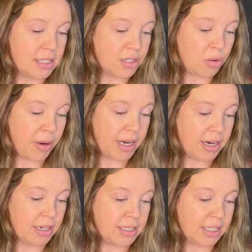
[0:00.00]

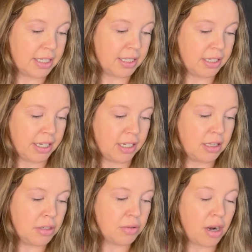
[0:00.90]
square to
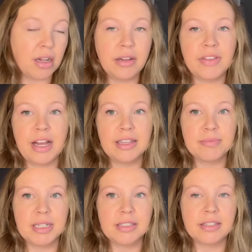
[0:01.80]
include all of the
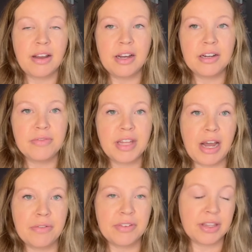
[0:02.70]
elements of the
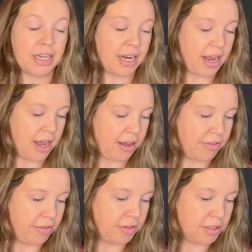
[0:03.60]
outfit that I
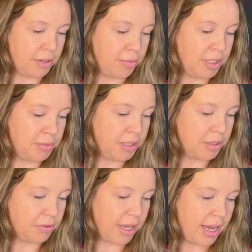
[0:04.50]
have. So once we
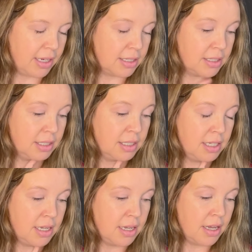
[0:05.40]
do that,
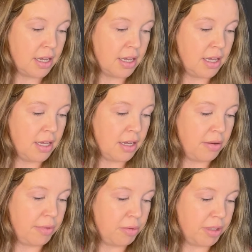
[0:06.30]

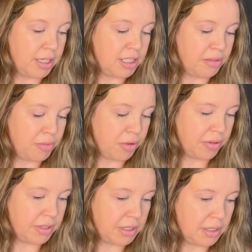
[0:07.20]
we will get some more
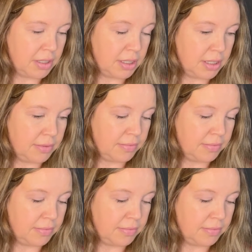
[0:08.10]
results.